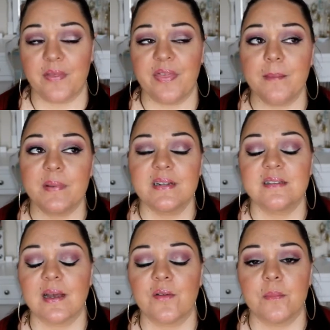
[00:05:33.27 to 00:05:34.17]
I think
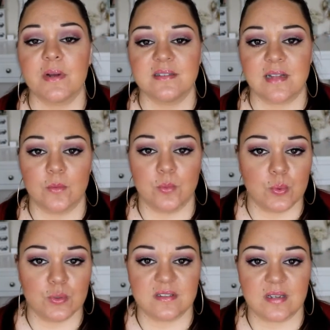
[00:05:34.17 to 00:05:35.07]
because they are the micellar
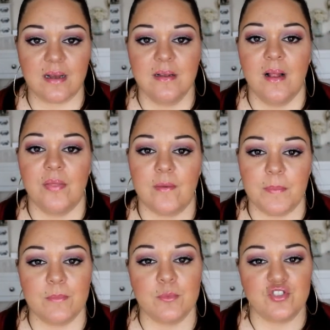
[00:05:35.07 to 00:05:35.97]
water, they're a
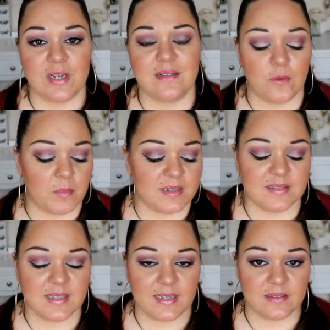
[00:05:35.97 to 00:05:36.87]
bit more gentle on my
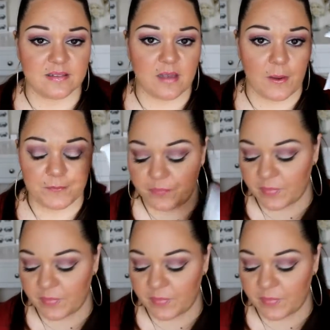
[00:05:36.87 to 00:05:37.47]
skin, so.